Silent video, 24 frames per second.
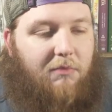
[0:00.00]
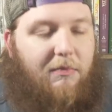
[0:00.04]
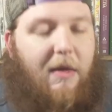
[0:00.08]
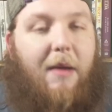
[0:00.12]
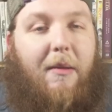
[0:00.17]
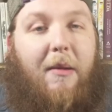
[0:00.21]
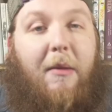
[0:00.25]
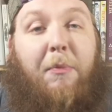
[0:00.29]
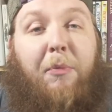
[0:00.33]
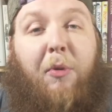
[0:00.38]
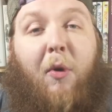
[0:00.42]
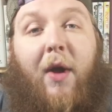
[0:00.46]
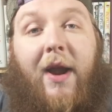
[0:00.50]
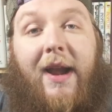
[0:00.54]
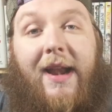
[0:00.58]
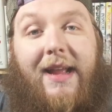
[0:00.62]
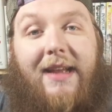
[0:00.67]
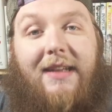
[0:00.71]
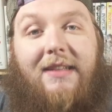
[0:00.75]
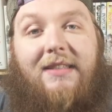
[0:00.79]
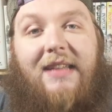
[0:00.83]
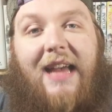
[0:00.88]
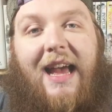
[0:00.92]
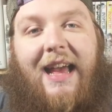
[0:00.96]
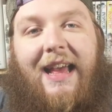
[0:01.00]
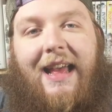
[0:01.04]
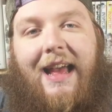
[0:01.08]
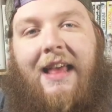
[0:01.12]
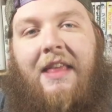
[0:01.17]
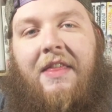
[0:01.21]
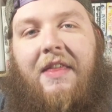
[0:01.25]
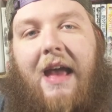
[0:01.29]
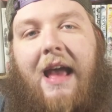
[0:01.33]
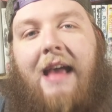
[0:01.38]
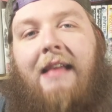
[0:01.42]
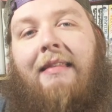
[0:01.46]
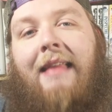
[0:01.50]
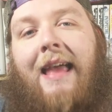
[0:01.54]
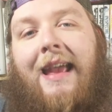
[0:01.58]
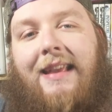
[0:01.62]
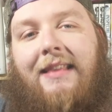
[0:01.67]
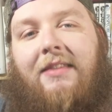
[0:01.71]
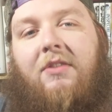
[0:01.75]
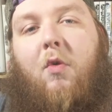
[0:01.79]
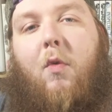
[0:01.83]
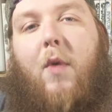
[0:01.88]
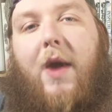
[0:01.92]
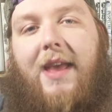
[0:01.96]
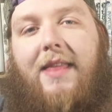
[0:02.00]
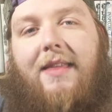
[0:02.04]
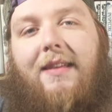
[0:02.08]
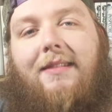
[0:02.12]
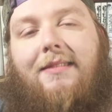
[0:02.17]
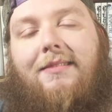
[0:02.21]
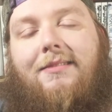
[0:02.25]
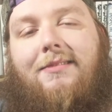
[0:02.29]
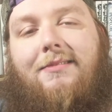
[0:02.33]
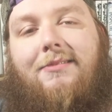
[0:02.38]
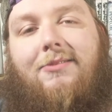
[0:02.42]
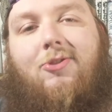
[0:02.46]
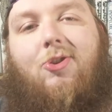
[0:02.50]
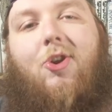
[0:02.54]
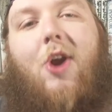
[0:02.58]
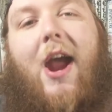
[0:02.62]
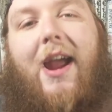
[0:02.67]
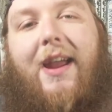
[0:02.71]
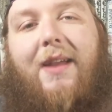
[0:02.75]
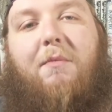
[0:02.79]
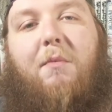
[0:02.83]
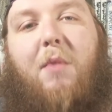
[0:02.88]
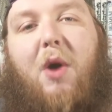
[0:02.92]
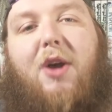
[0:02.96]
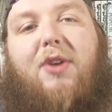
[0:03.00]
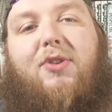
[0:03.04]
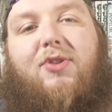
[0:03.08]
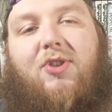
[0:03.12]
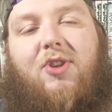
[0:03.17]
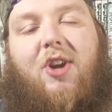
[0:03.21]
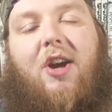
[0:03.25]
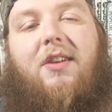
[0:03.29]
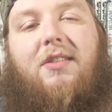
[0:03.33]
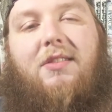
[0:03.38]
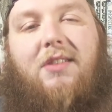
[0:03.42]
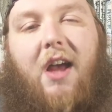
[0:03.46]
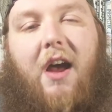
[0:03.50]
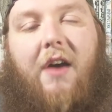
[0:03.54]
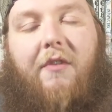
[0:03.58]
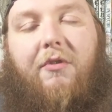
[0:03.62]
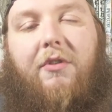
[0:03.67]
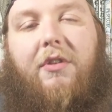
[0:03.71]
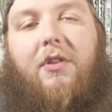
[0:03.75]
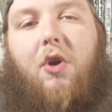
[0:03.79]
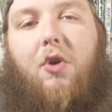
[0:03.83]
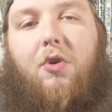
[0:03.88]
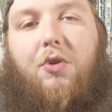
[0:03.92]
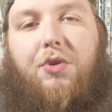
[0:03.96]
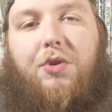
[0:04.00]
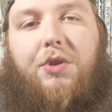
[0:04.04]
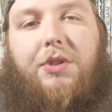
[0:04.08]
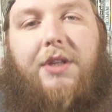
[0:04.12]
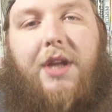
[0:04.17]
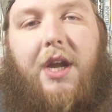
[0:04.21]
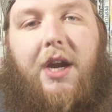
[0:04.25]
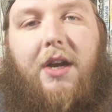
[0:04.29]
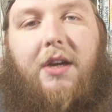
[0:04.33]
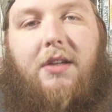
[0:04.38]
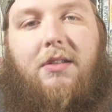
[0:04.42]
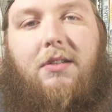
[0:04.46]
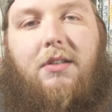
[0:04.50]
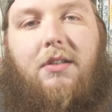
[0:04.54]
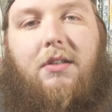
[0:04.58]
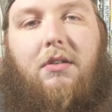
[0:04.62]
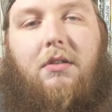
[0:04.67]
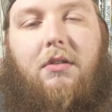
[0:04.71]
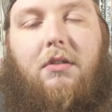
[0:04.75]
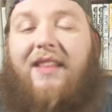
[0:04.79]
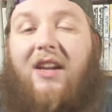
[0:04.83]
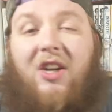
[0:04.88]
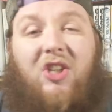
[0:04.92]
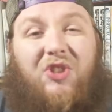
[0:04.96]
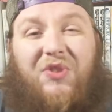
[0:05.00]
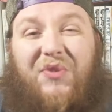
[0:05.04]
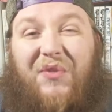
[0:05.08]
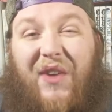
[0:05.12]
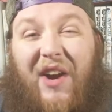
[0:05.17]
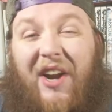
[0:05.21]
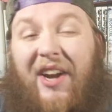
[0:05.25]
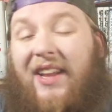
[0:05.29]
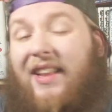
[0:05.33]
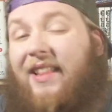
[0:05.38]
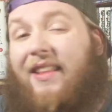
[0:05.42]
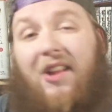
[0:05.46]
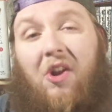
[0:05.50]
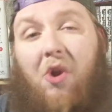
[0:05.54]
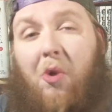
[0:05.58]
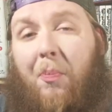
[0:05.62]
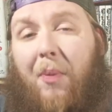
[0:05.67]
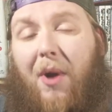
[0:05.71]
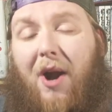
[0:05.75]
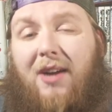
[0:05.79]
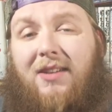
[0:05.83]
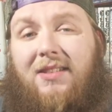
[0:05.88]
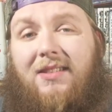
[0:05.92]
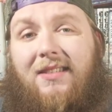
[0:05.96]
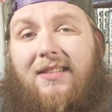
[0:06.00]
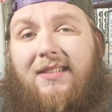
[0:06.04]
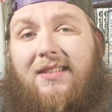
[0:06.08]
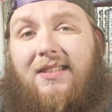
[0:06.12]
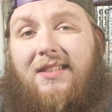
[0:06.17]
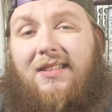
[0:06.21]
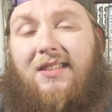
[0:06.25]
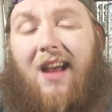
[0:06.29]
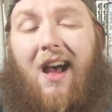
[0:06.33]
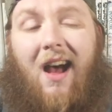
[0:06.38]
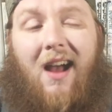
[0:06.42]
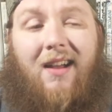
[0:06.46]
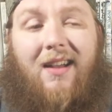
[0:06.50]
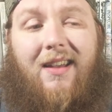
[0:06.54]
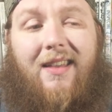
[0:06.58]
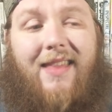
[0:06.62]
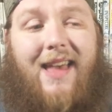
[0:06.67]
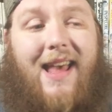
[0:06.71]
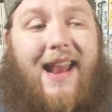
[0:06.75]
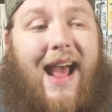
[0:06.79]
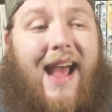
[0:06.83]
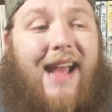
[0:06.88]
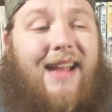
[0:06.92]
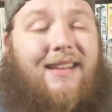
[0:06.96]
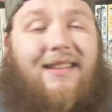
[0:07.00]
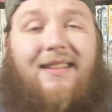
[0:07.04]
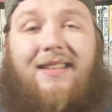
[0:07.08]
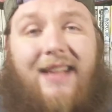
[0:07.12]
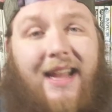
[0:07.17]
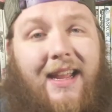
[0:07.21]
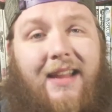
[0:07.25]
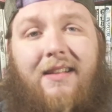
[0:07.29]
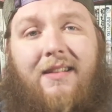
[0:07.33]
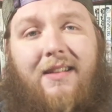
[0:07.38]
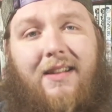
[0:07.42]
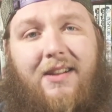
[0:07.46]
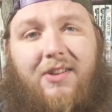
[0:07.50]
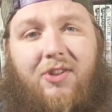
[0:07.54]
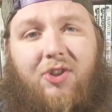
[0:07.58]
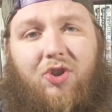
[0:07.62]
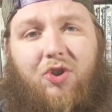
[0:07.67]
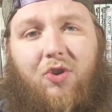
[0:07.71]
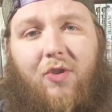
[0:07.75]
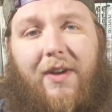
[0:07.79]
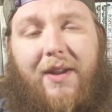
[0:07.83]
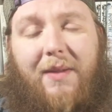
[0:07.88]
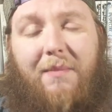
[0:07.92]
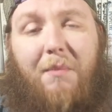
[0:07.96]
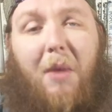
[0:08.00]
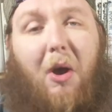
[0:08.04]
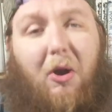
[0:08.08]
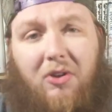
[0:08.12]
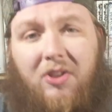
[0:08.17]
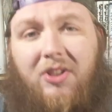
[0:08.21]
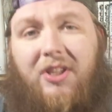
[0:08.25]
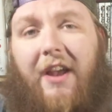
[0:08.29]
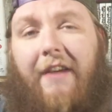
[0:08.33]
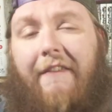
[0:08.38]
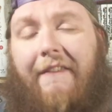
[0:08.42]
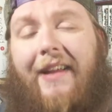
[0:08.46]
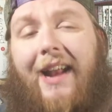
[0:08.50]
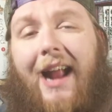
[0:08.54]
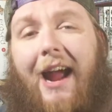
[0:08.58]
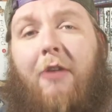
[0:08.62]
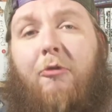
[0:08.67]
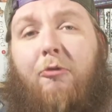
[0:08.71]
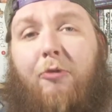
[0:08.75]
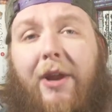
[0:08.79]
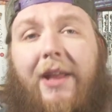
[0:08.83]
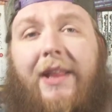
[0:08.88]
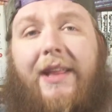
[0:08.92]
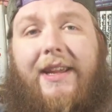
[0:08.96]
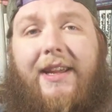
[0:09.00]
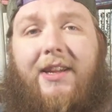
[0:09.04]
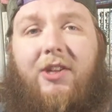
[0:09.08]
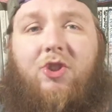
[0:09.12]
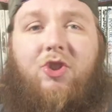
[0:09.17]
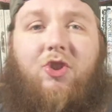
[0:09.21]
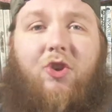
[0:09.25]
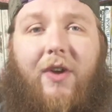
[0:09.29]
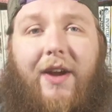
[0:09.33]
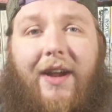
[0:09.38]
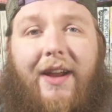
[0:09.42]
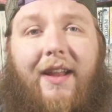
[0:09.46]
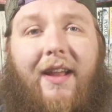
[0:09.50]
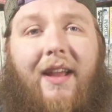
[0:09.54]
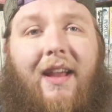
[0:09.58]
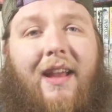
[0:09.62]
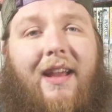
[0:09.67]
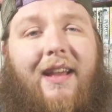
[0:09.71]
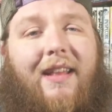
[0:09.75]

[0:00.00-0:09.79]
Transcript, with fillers: My, my point is, I, I, I like the way that Dragon Ball starts off with Goku's character. There's very little parts of this saga that I didn't enjoy. Most of it I really enjoyed.